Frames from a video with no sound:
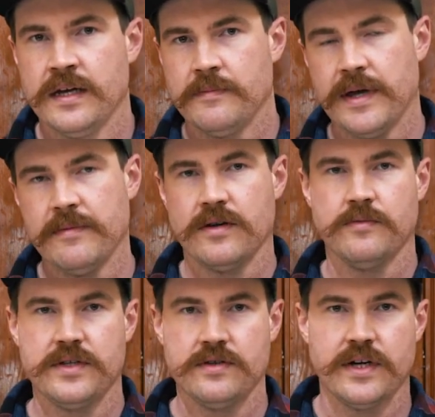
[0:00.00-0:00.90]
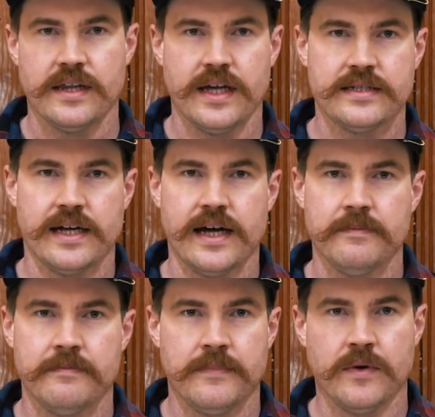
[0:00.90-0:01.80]
Payment will be due at that
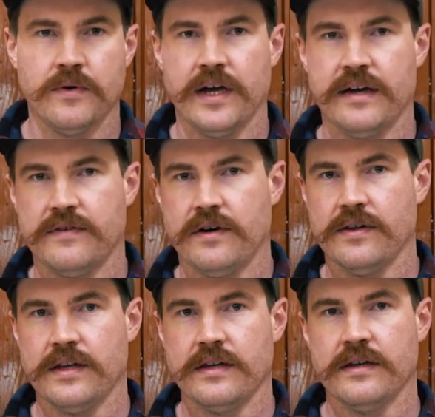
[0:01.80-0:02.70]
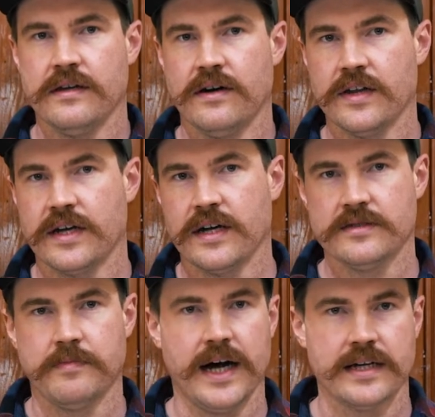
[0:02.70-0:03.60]
time, but we'll have all the cuts
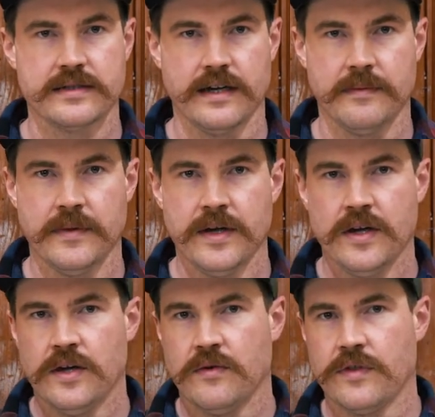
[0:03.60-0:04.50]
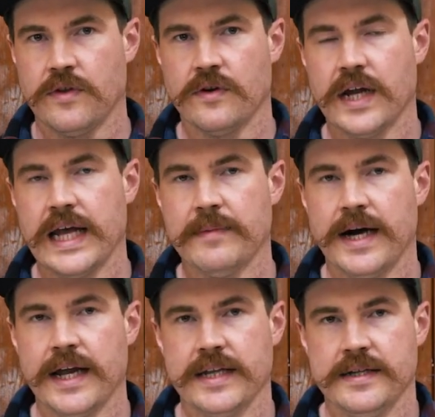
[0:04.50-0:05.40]
boxed up with your name
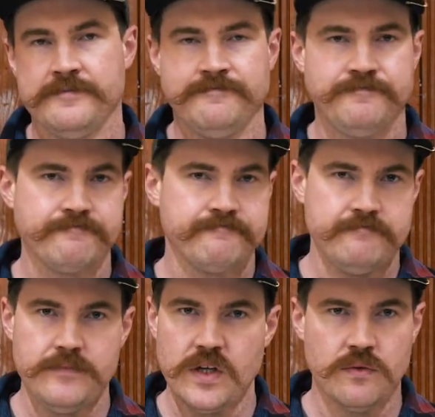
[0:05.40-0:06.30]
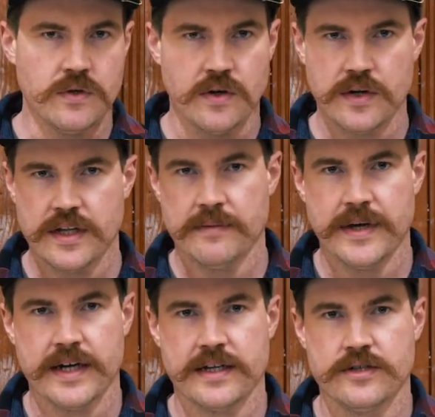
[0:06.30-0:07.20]
on it. We'll load it in the
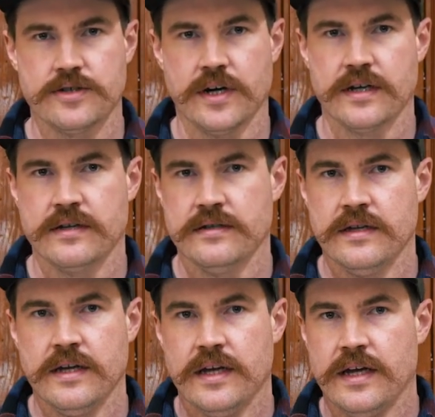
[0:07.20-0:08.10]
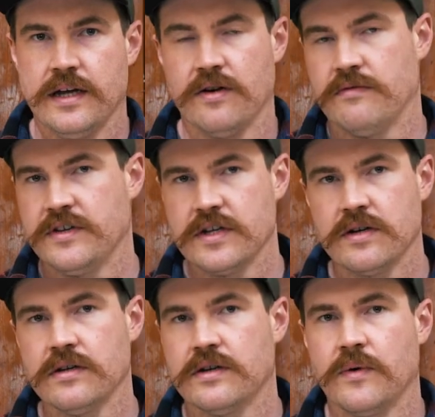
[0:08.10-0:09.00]
back of your truck or
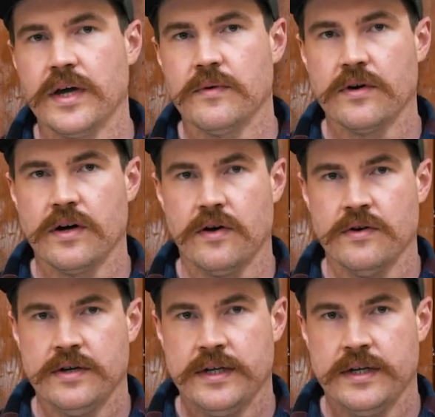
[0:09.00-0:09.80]
vehicle, and away we'll go.